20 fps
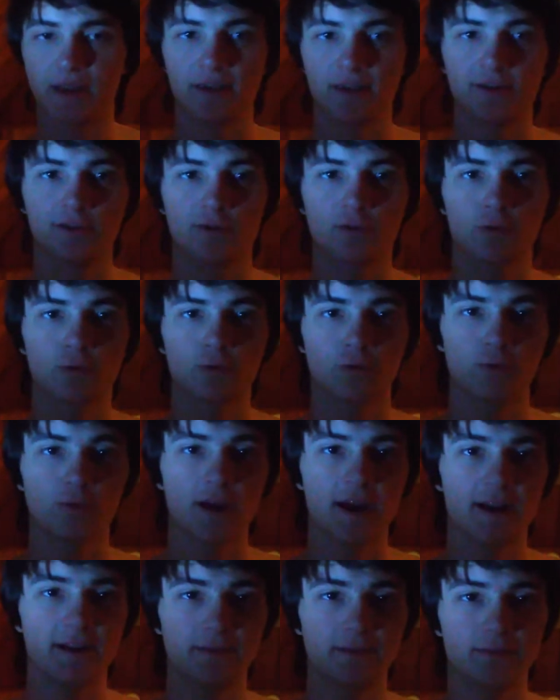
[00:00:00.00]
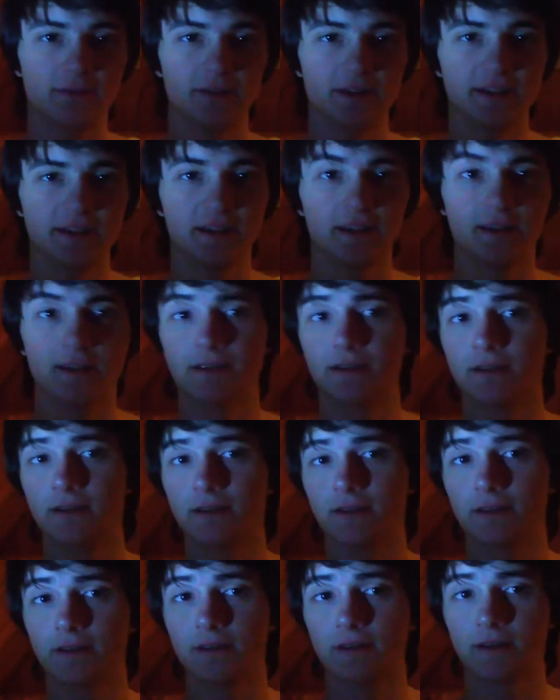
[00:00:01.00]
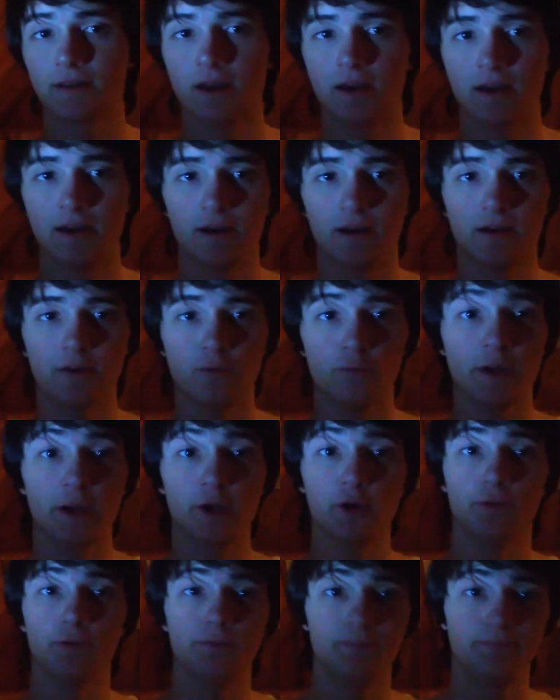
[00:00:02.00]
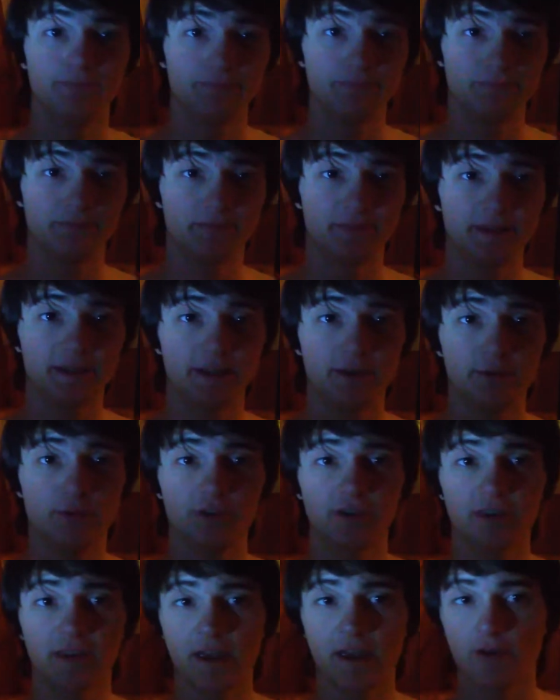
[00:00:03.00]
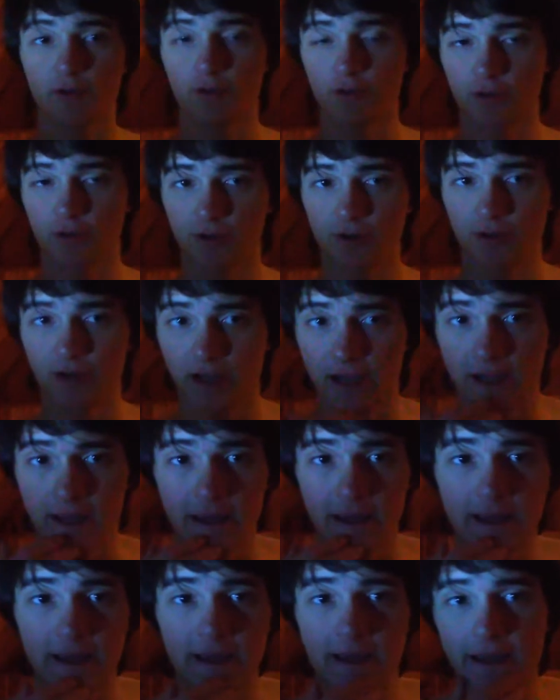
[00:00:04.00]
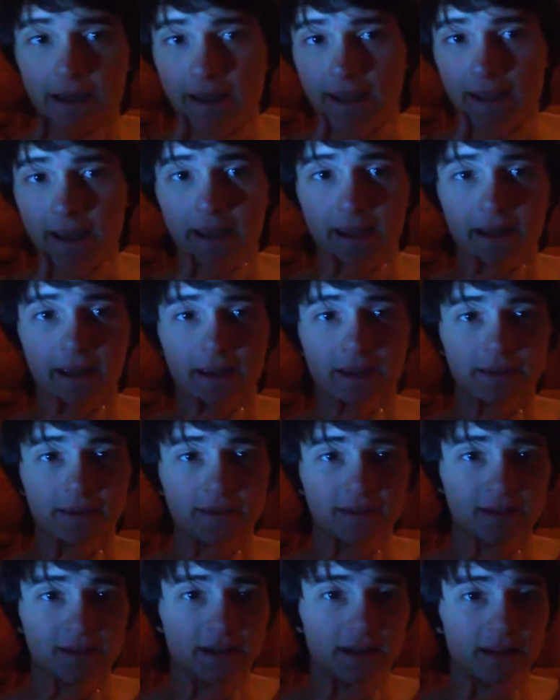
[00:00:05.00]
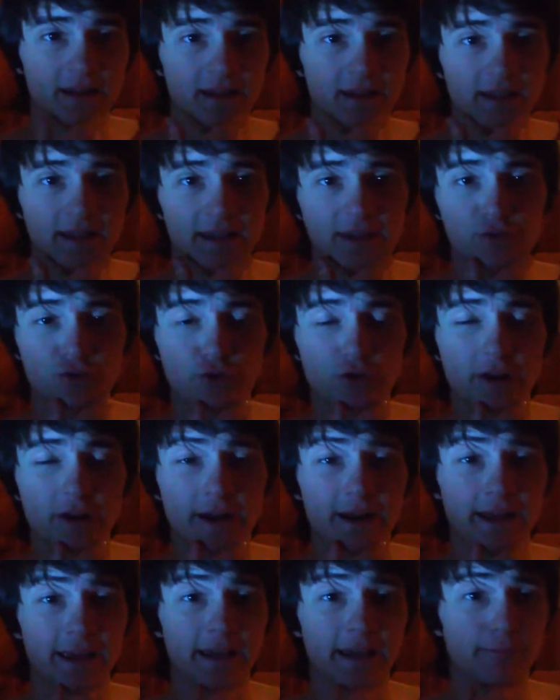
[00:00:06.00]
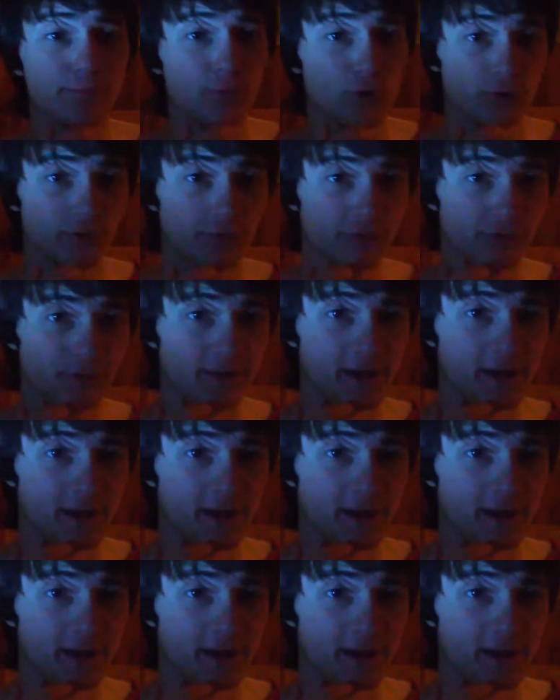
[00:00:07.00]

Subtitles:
incredibly weird. He was a character, and he sort of had a hate boner for